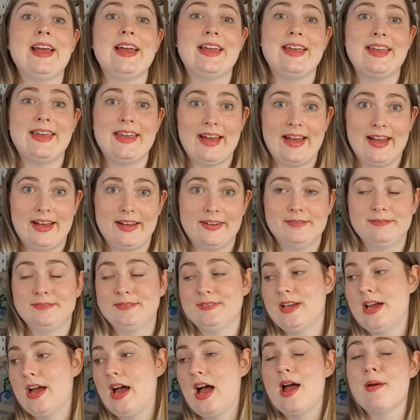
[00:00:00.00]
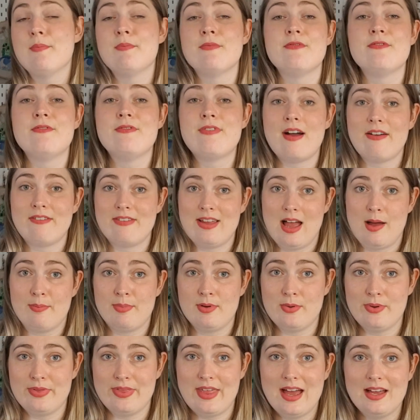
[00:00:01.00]
yeah, I'm very happy
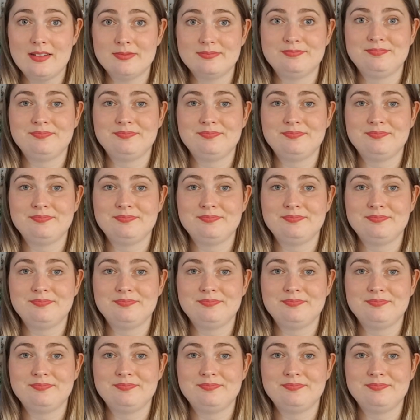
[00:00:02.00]
with that.